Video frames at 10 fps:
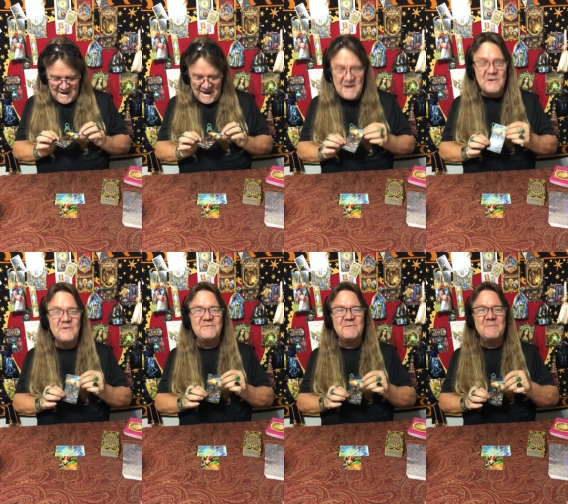And it
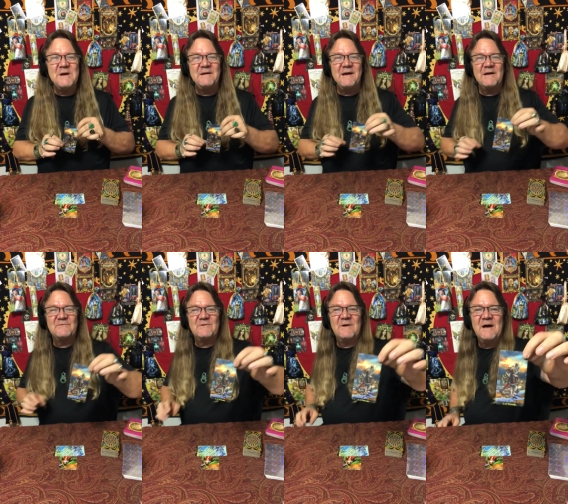looks to me,
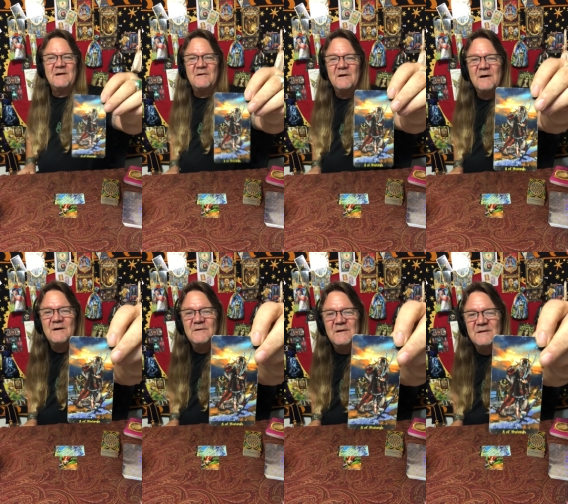Cancer, like
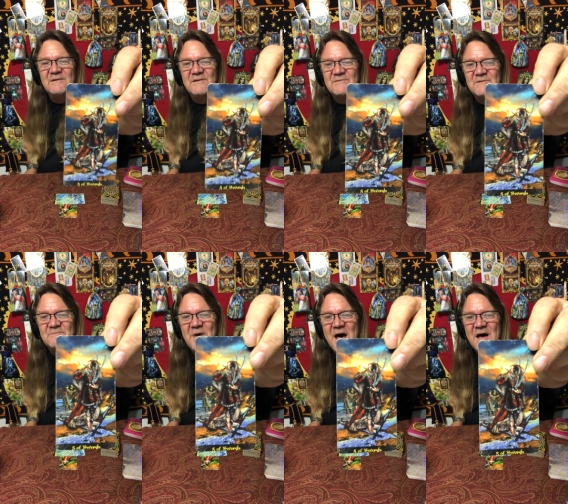uh, in the
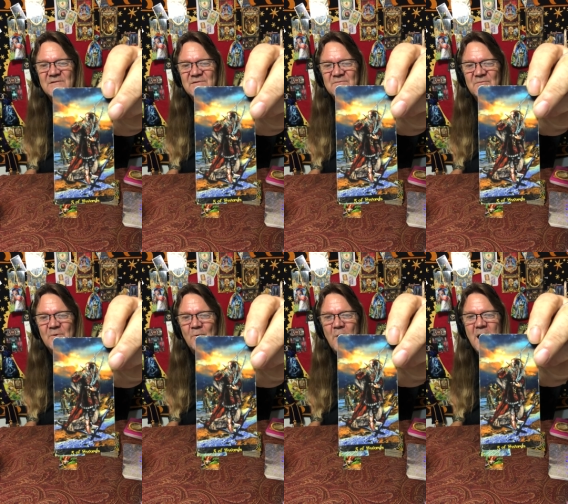distant past, and for
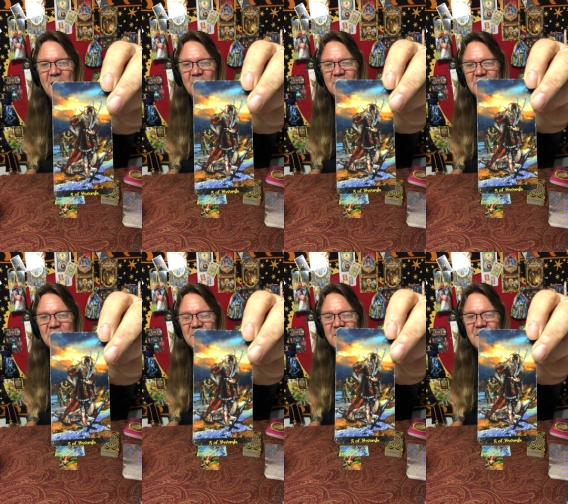a while,
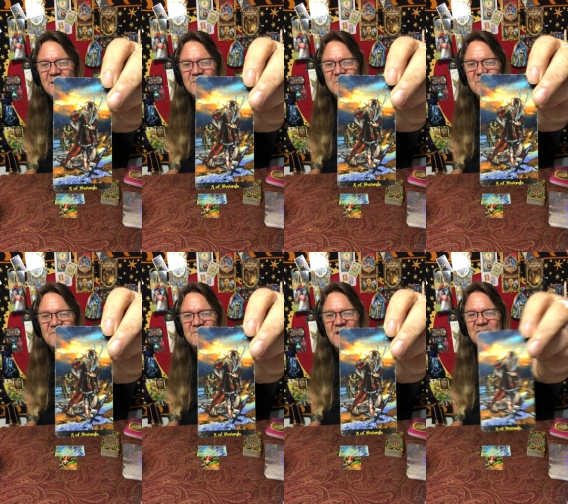uh, you
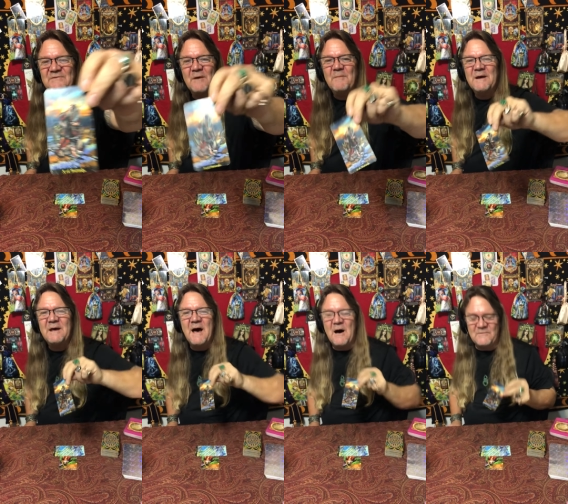have set somebody
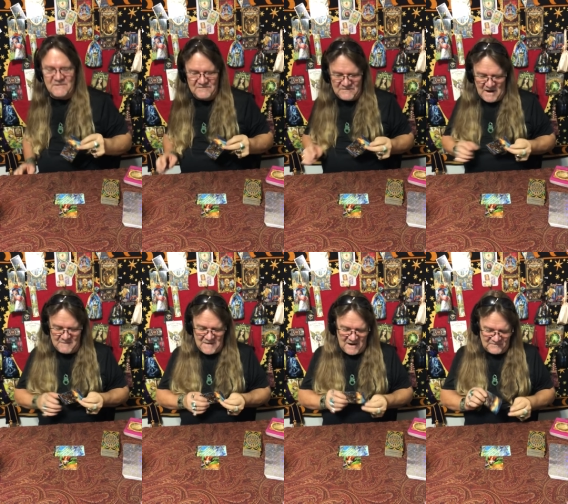out in
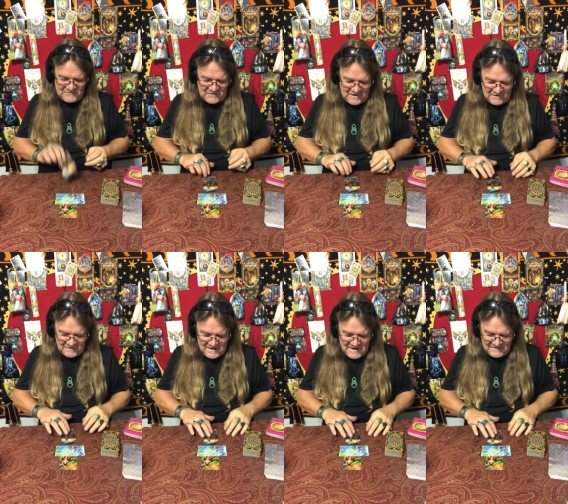timeout
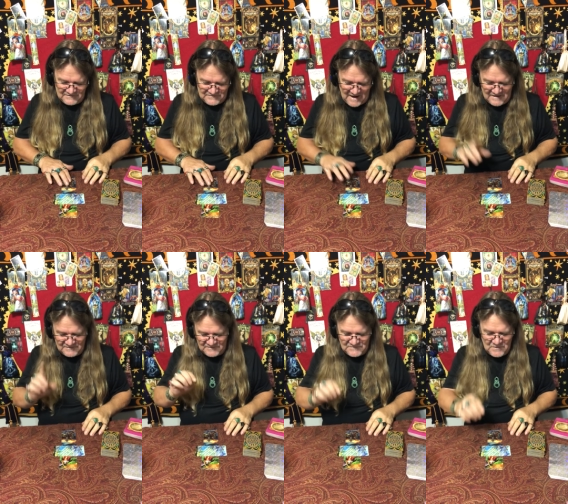chair, decided
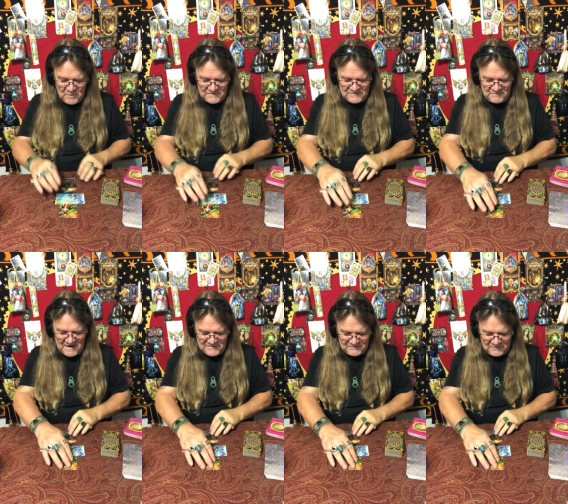to do what's
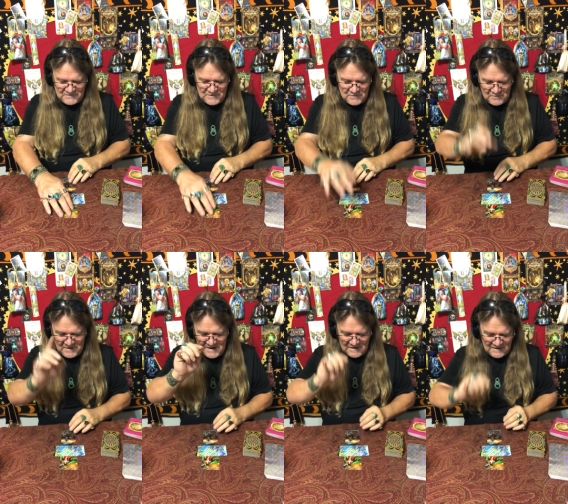best for you,
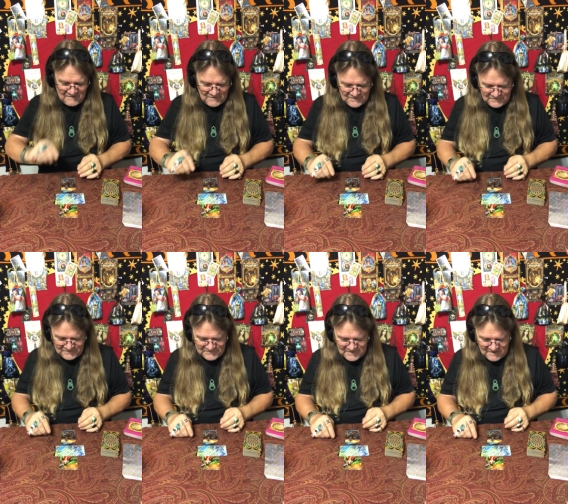love on
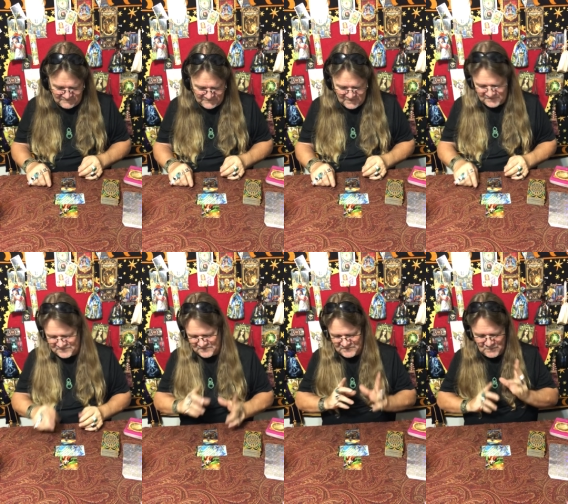yourself
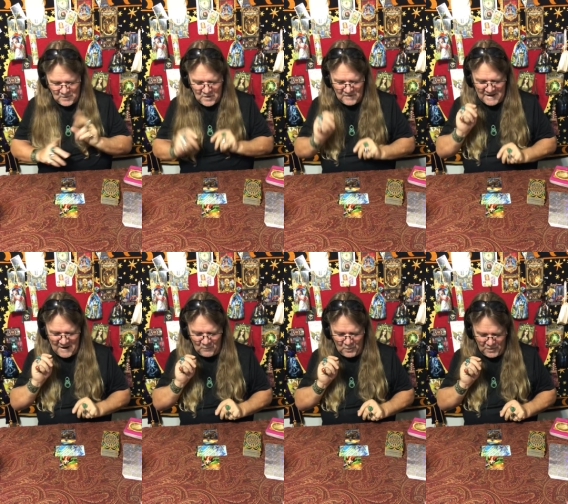first, and do all
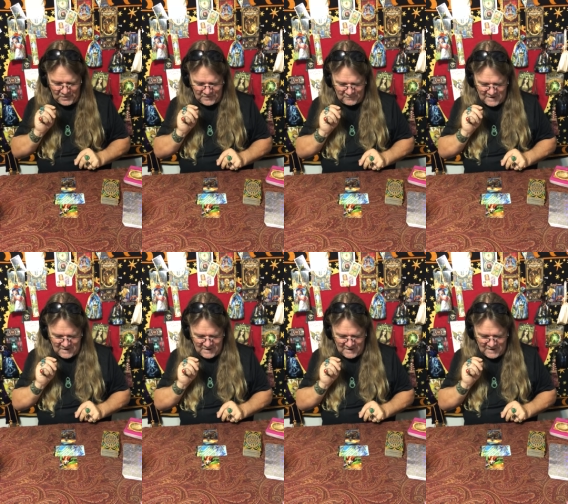that work